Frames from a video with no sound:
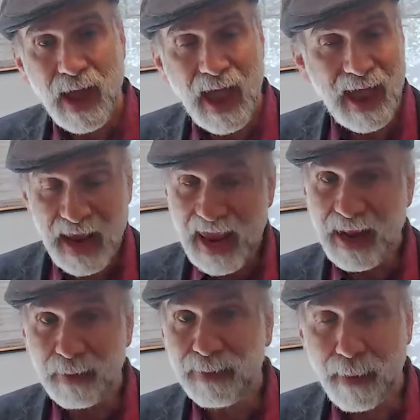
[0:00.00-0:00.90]
And
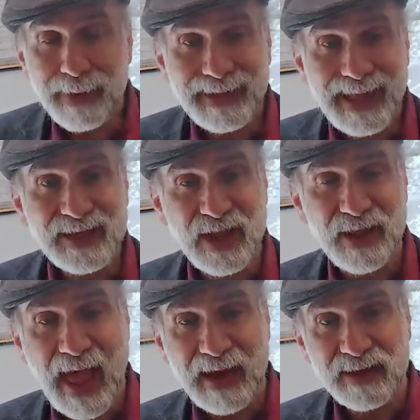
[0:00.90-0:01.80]
it'll probably be less
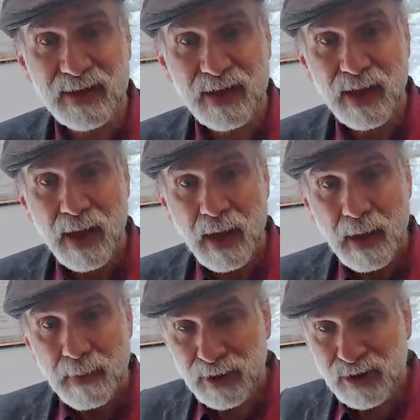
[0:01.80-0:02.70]
than that.
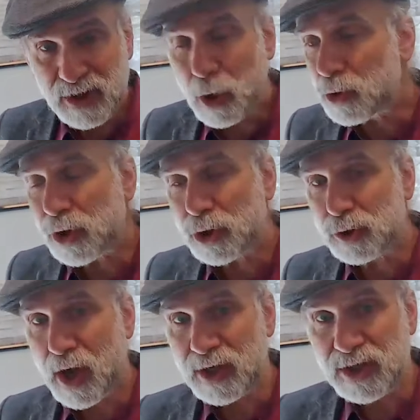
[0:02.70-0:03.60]
But social
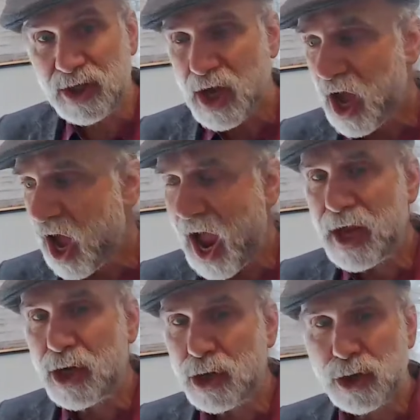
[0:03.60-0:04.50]
trust,
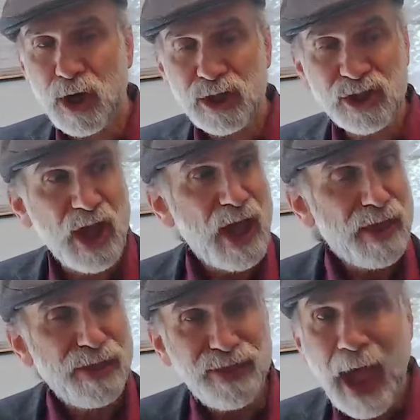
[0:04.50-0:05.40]
I could trust
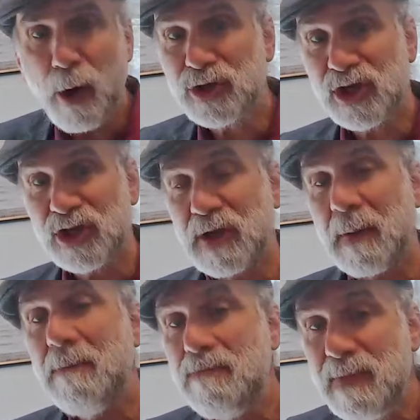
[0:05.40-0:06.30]
thousands,
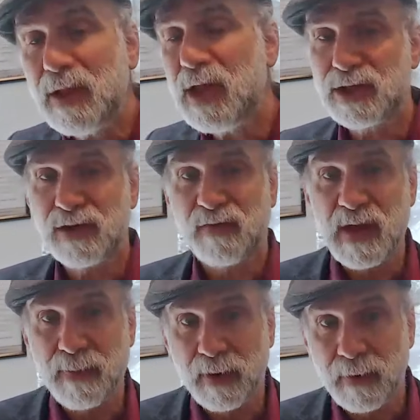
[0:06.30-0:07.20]
millions of
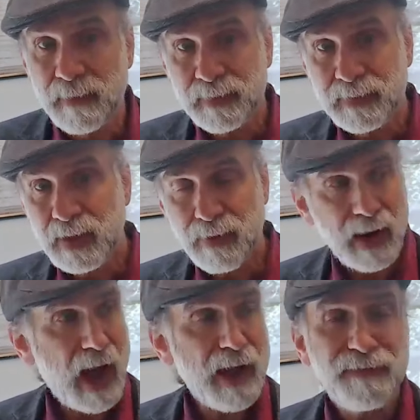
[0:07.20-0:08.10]
people,
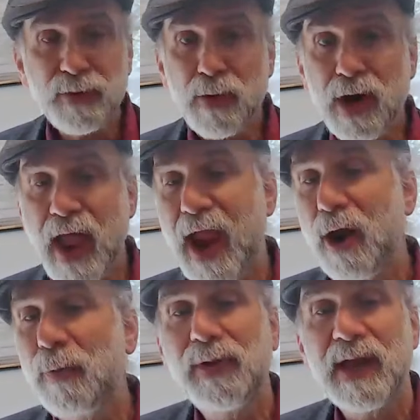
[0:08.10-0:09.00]
right? I flew in an
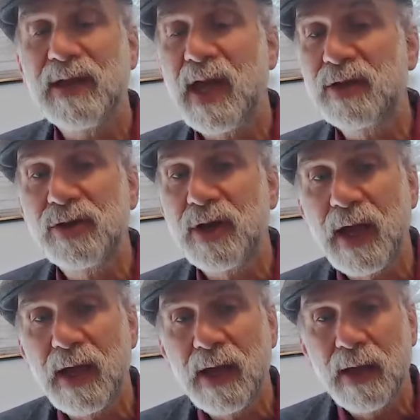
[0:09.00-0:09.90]
airplane
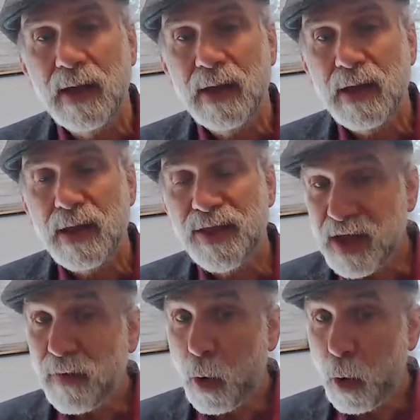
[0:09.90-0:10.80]
yesterday.
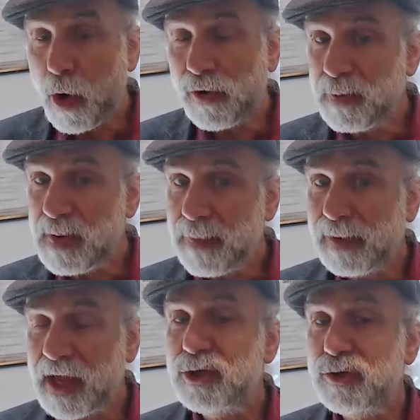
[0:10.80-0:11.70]
Think of all the
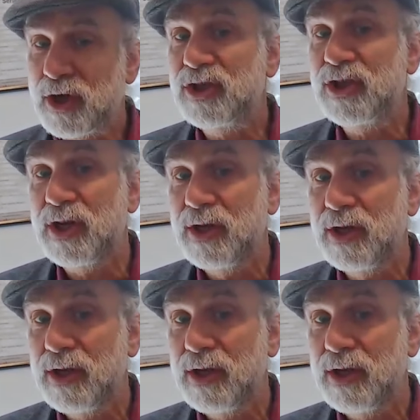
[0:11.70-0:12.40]
people I trusted